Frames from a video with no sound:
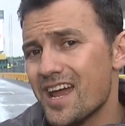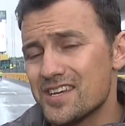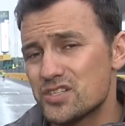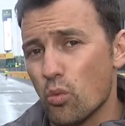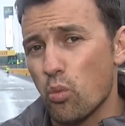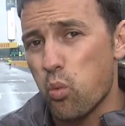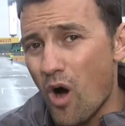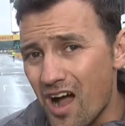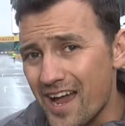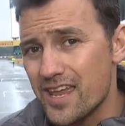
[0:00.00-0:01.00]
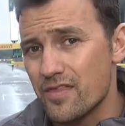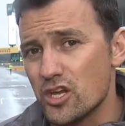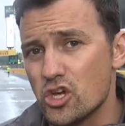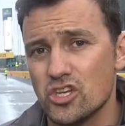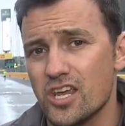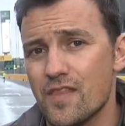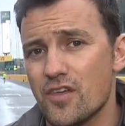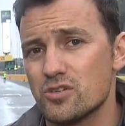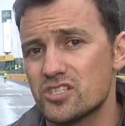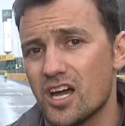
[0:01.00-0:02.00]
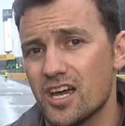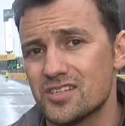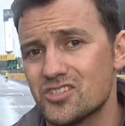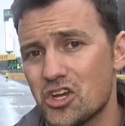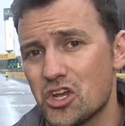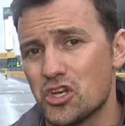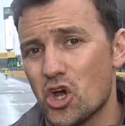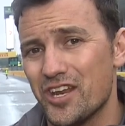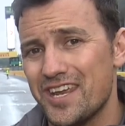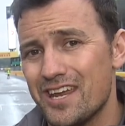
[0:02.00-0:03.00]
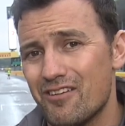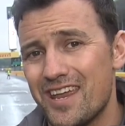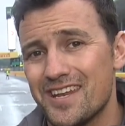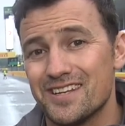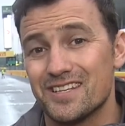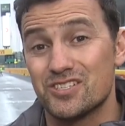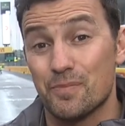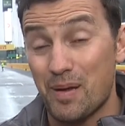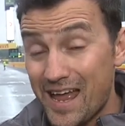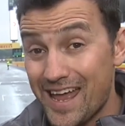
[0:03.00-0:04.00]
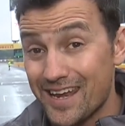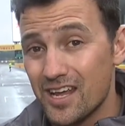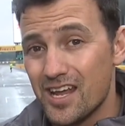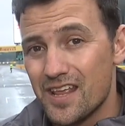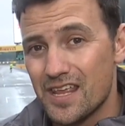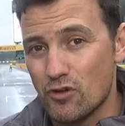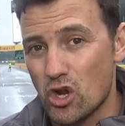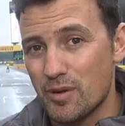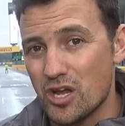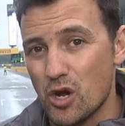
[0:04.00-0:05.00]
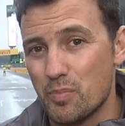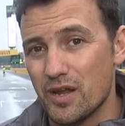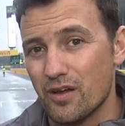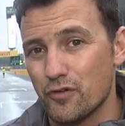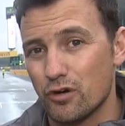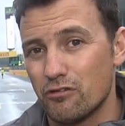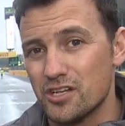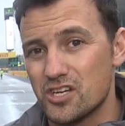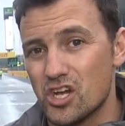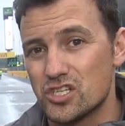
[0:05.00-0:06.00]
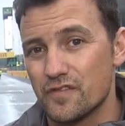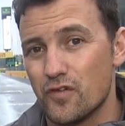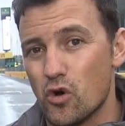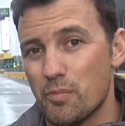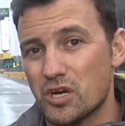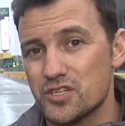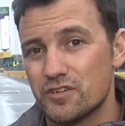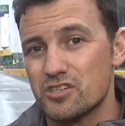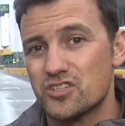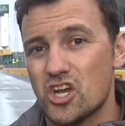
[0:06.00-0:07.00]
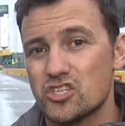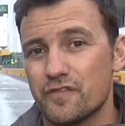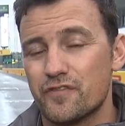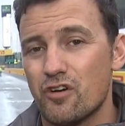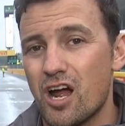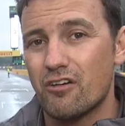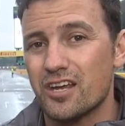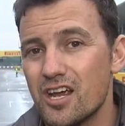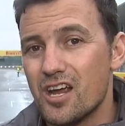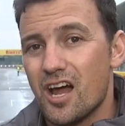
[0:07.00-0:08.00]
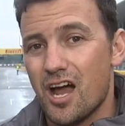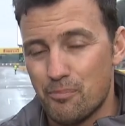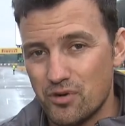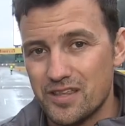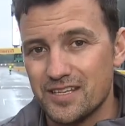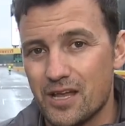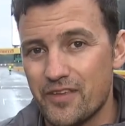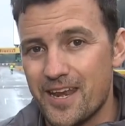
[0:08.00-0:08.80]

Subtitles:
as to why they couldn't get those tyres turned on. Here in Japan, they've got to be hoping for a return to form because a resurgent Ferrari are breathing down their